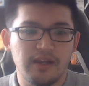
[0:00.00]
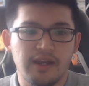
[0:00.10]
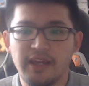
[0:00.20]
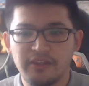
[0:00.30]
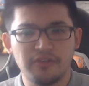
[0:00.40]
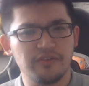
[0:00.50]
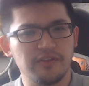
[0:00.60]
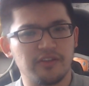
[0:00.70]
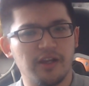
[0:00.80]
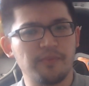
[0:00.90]
Haikyuu
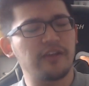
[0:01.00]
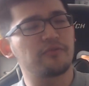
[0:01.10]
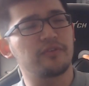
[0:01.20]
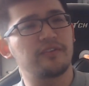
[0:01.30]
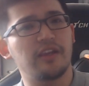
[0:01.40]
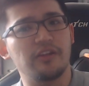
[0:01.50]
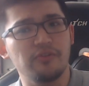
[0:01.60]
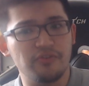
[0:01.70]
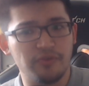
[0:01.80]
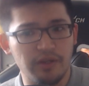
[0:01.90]
to the Top has released a
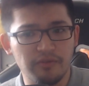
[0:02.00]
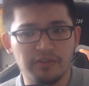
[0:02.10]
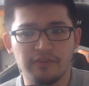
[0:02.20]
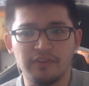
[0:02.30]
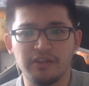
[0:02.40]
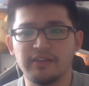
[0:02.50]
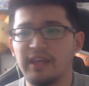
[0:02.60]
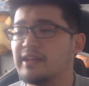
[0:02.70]
new trailer giving us a